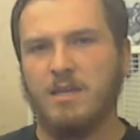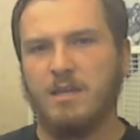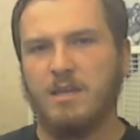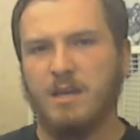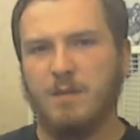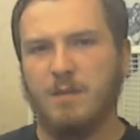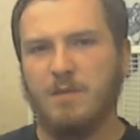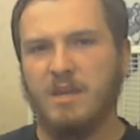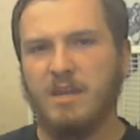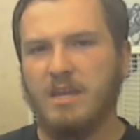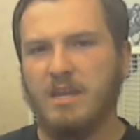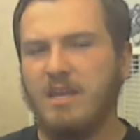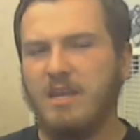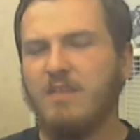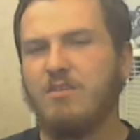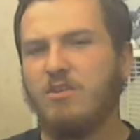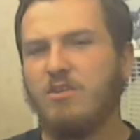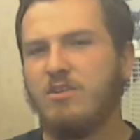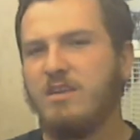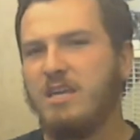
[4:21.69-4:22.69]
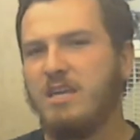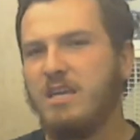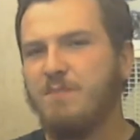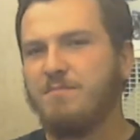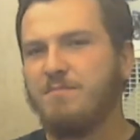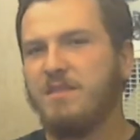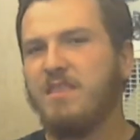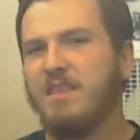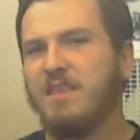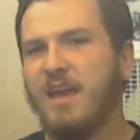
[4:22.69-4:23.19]
I mean, either
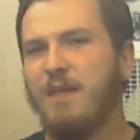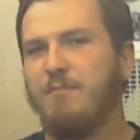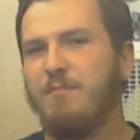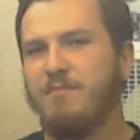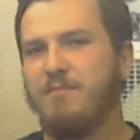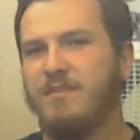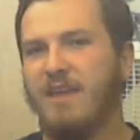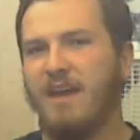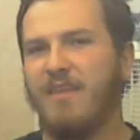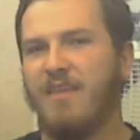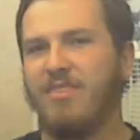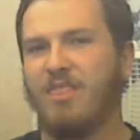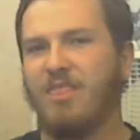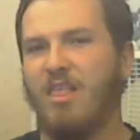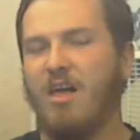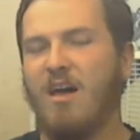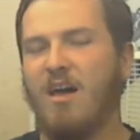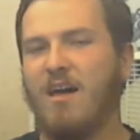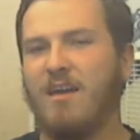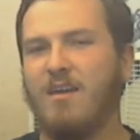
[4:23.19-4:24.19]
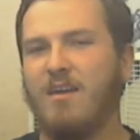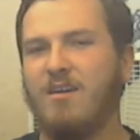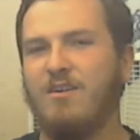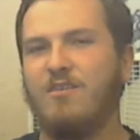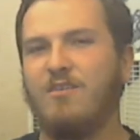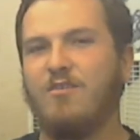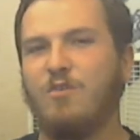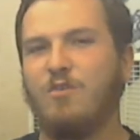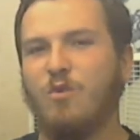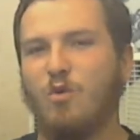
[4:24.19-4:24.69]
keep the name Deathlok
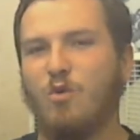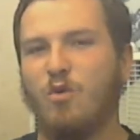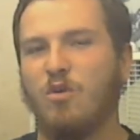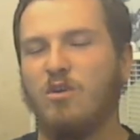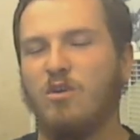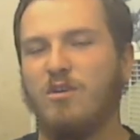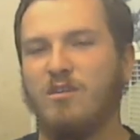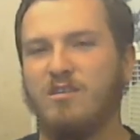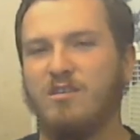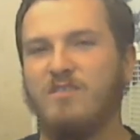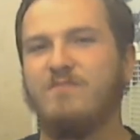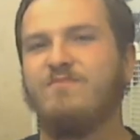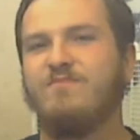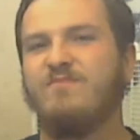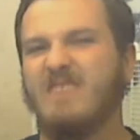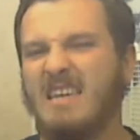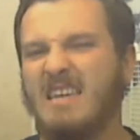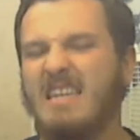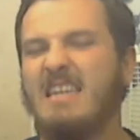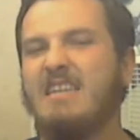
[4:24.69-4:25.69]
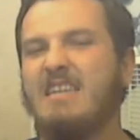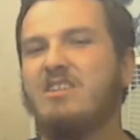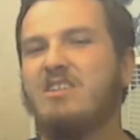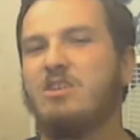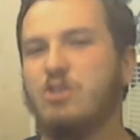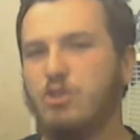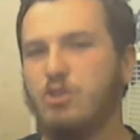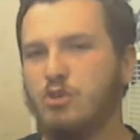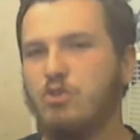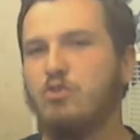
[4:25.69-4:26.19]
or he needs
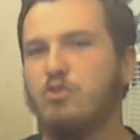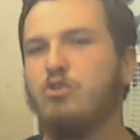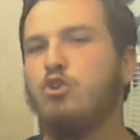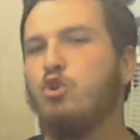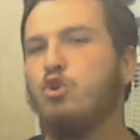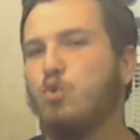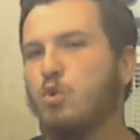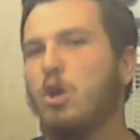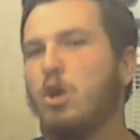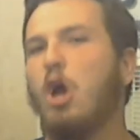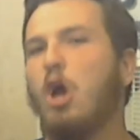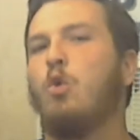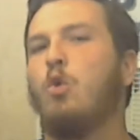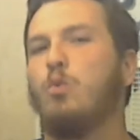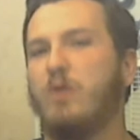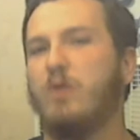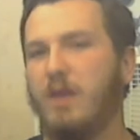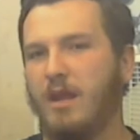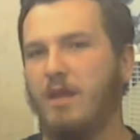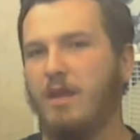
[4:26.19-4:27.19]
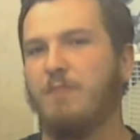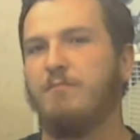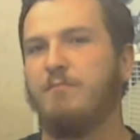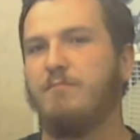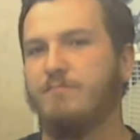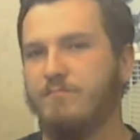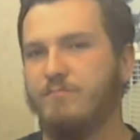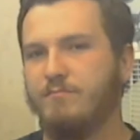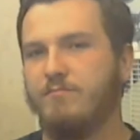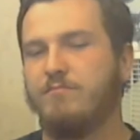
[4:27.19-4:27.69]
a new, new code
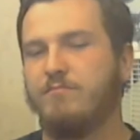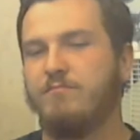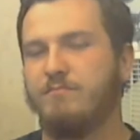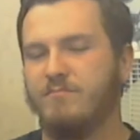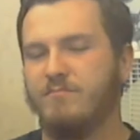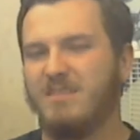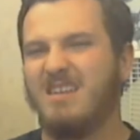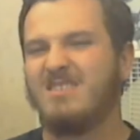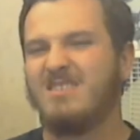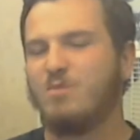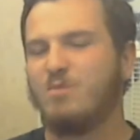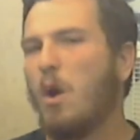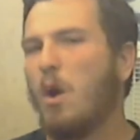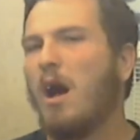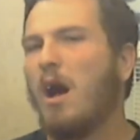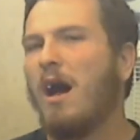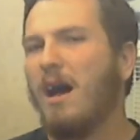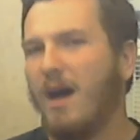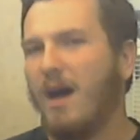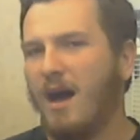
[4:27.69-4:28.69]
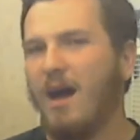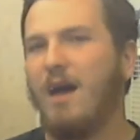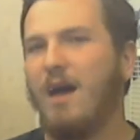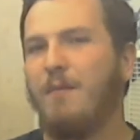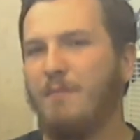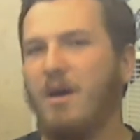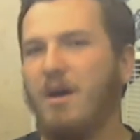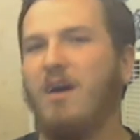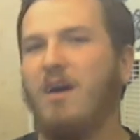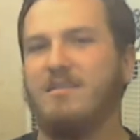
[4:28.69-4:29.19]
name. That's what
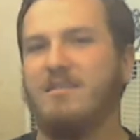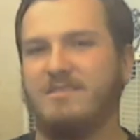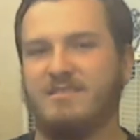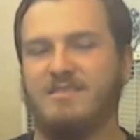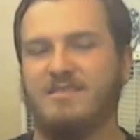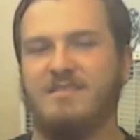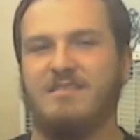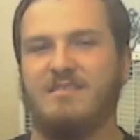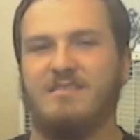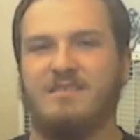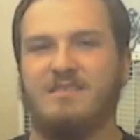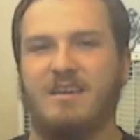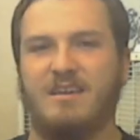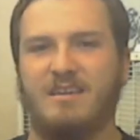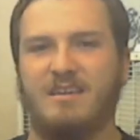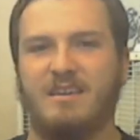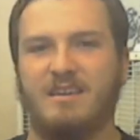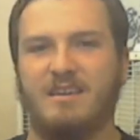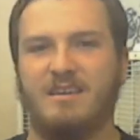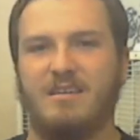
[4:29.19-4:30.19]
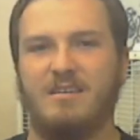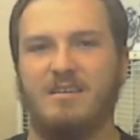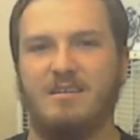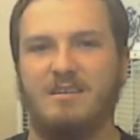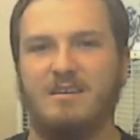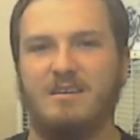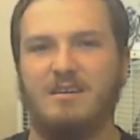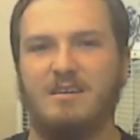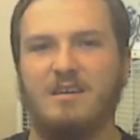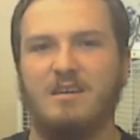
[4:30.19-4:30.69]
I'm honestly thinking.
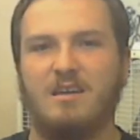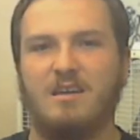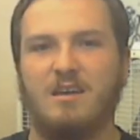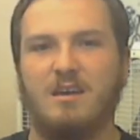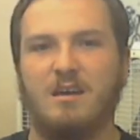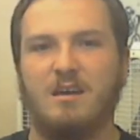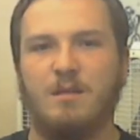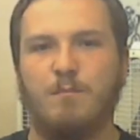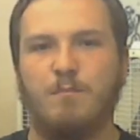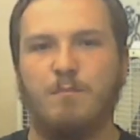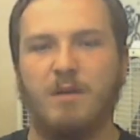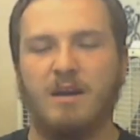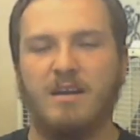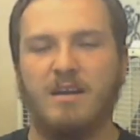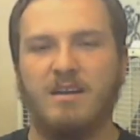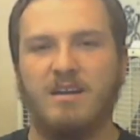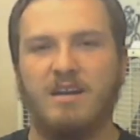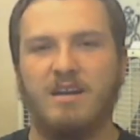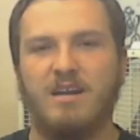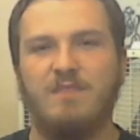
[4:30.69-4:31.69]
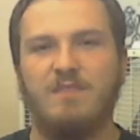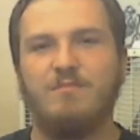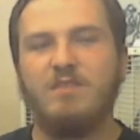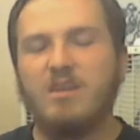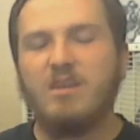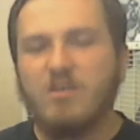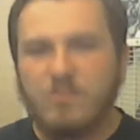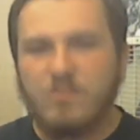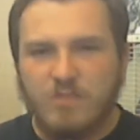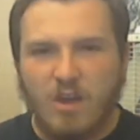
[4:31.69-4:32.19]
But, um, you
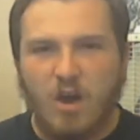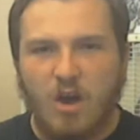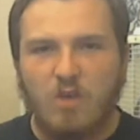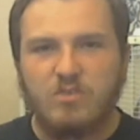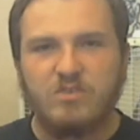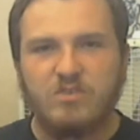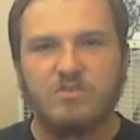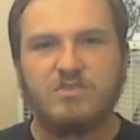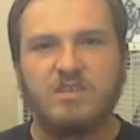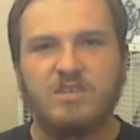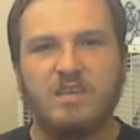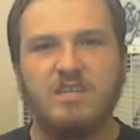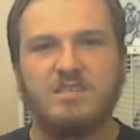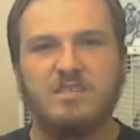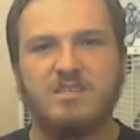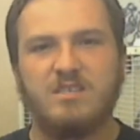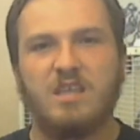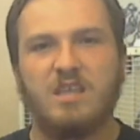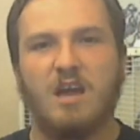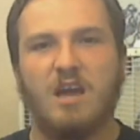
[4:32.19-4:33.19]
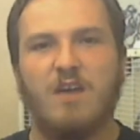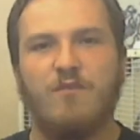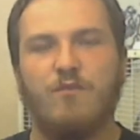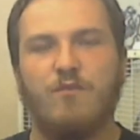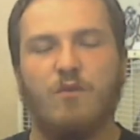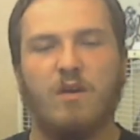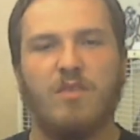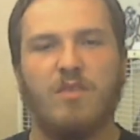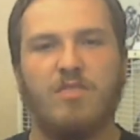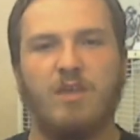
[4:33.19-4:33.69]
know, you also see stuff
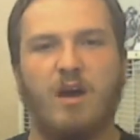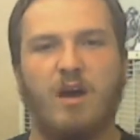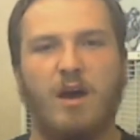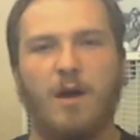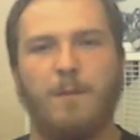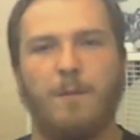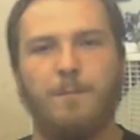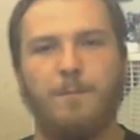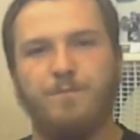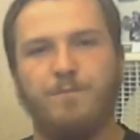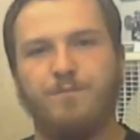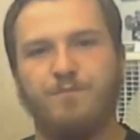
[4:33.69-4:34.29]
with, um,